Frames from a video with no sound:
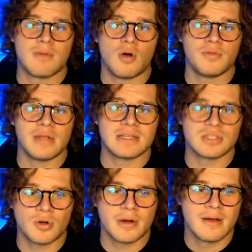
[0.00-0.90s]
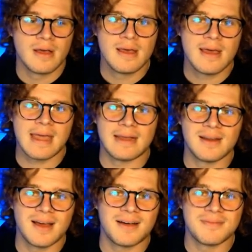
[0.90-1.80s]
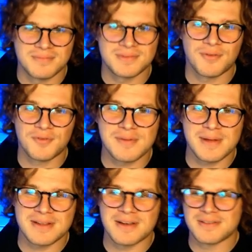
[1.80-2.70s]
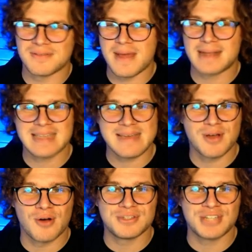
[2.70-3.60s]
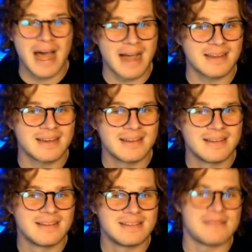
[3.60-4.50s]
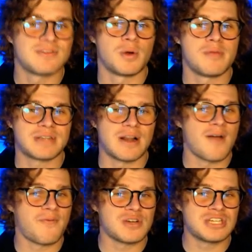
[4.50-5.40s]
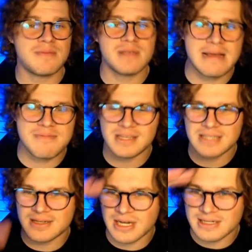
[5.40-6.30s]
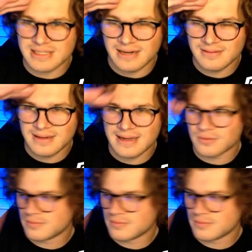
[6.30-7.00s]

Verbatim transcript: Hopefully, you guys enjoyed, and um, don't forget about the the Manscaped code JOC, you twenty percent off, free shipping. That being said, Joc sign out.